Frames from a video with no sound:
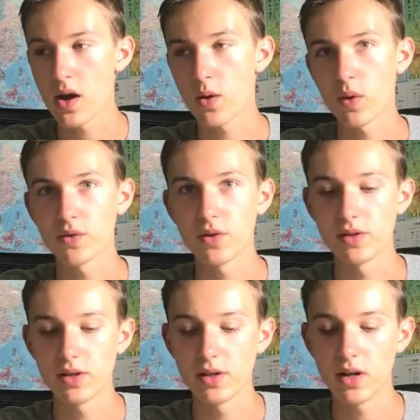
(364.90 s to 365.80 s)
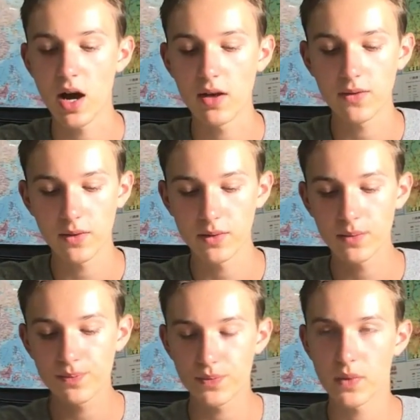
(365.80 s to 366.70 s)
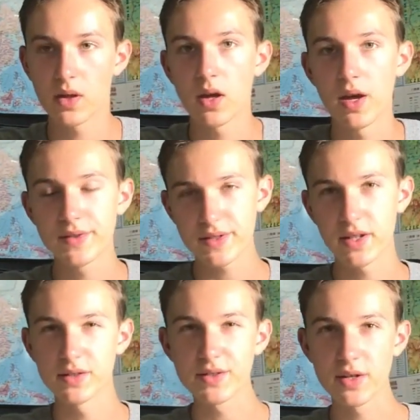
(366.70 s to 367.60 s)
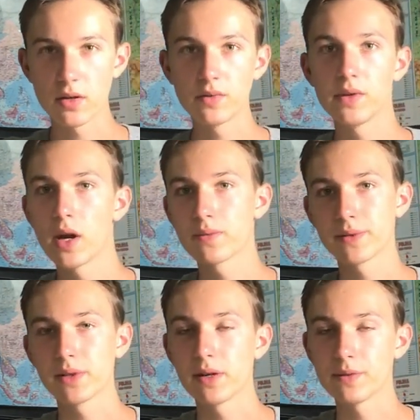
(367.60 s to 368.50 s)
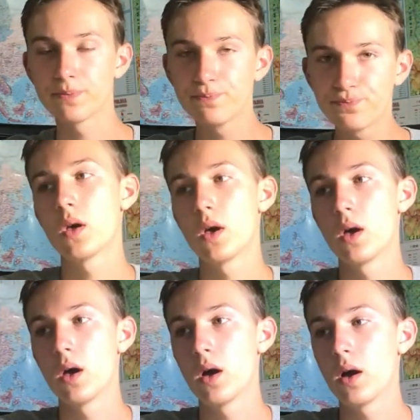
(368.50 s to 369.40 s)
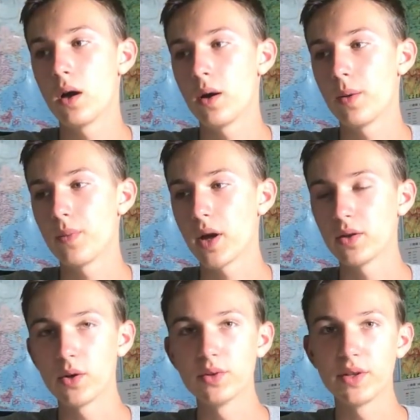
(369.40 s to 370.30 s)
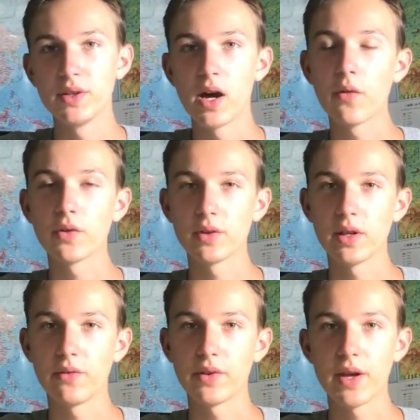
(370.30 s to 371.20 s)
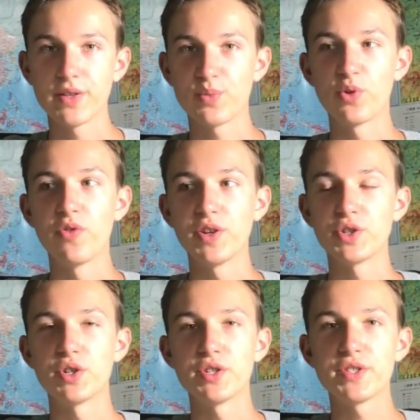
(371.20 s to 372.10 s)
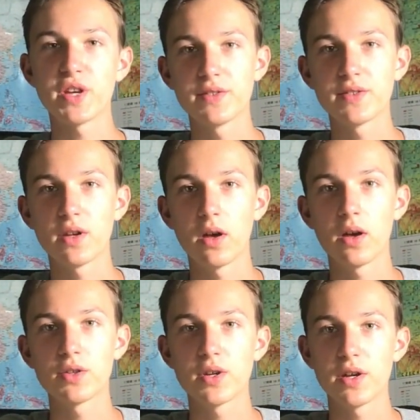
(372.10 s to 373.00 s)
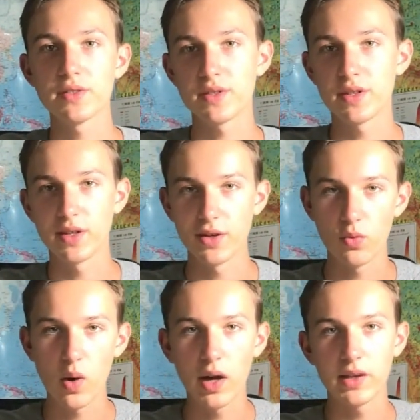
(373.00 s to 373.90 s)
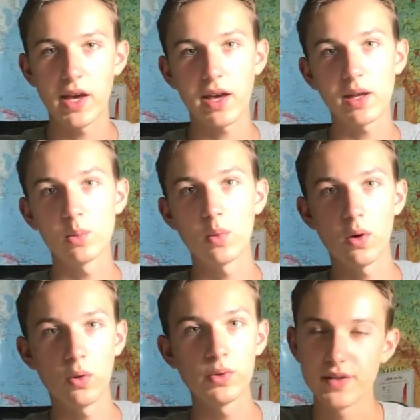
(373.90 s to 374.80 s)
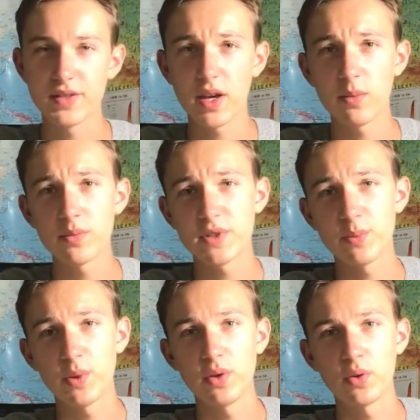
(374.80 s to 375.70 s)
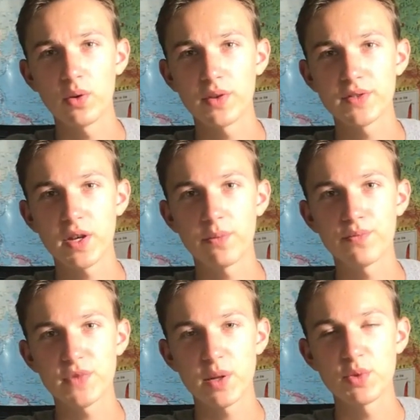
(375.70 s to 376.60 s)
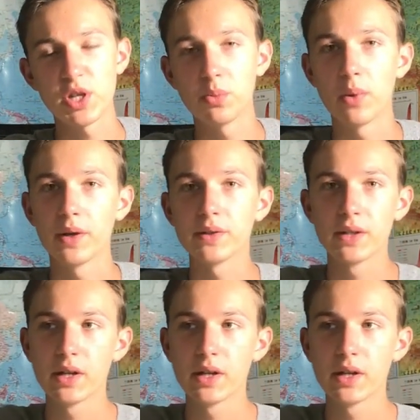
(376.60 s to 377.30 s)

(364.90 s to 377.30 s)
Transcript: I went for the iPhone SE instead of the iPhone 11. I know that the iPhone 11 has more features such as the wide angle mode, same CPU and same chip, but